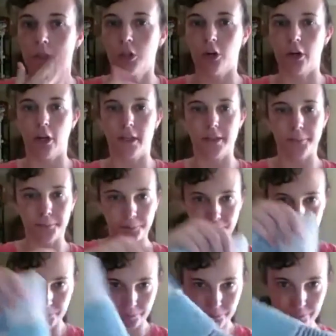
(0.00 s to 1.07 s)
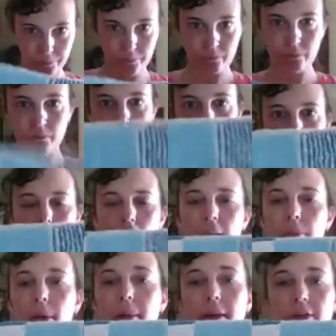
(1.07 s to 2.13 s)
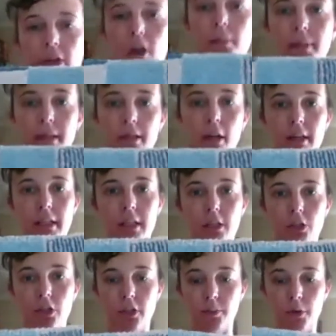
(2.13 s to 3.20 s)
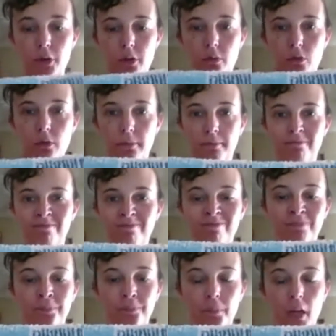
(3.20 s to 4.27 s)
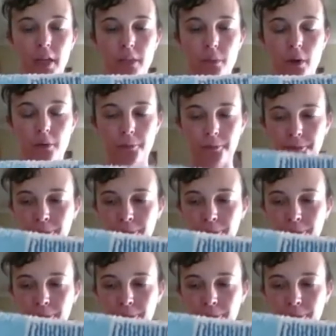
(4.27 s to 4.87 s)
Sorry, guys. Probably have to go up a size in your disposable as well.